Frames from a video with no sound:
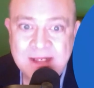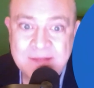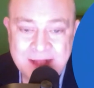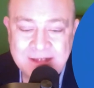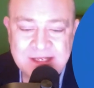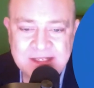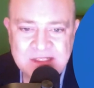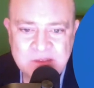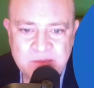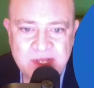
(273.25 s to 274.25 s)
and that
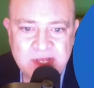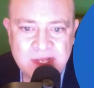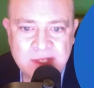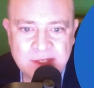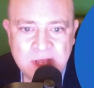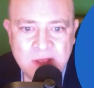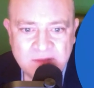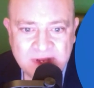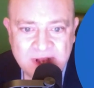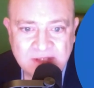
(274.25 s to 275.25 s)
needs to be in
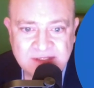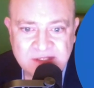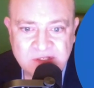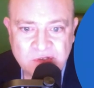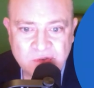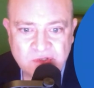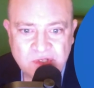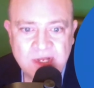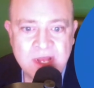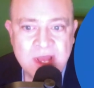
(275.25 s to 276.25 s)
the
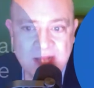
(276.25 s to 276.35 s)
Constitution,